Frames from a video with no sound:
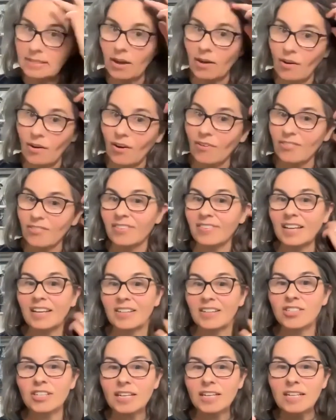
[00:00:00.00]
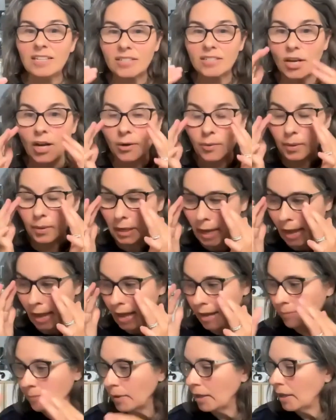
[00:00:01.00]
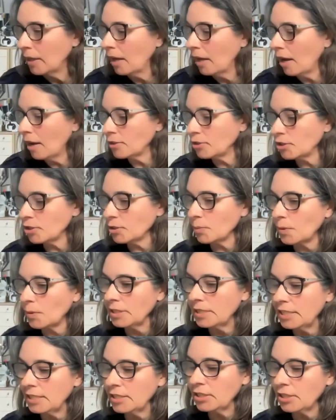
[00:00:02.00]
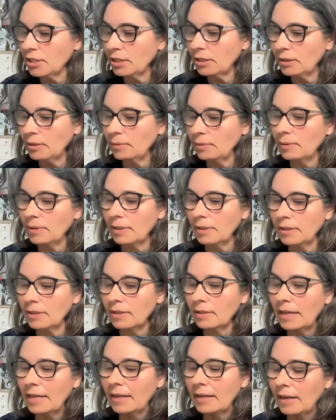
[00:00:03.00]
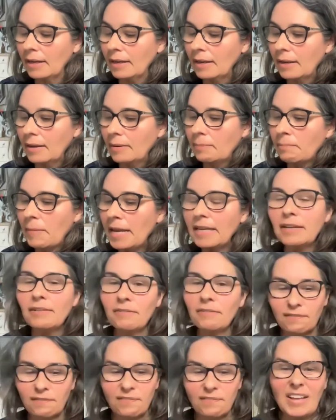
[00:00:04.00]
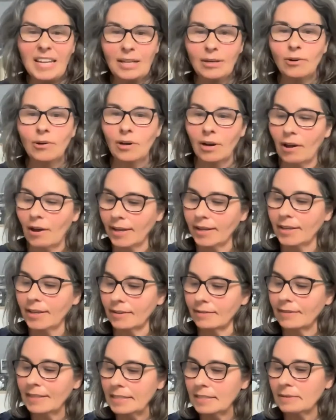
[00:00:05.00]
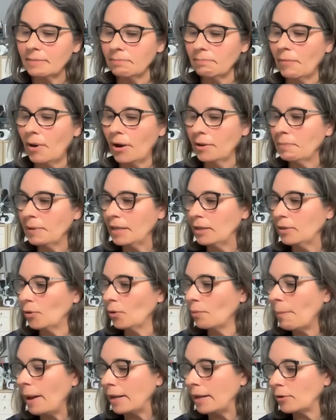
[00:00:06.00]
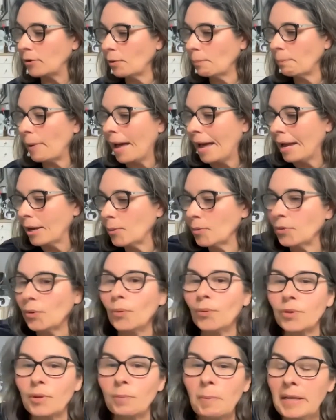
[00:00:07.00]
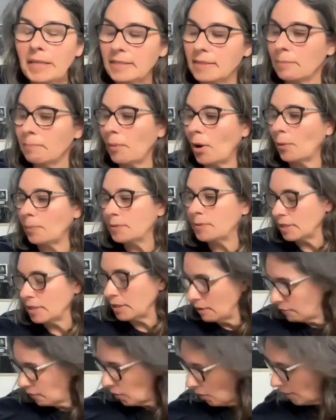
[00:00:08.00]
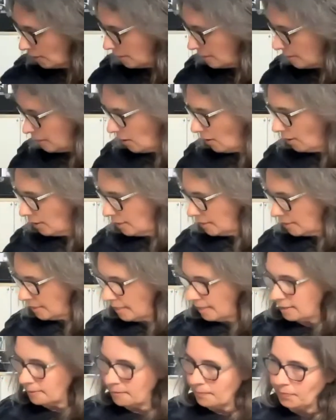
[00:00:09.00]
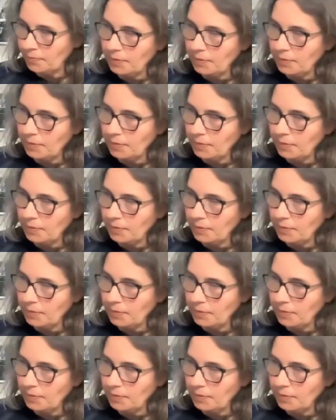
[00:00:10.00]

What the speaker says: are the things you need to go and get. I just wanted to make it feel like this might be your makeup bag with all the bits and bobs that you've got inside it.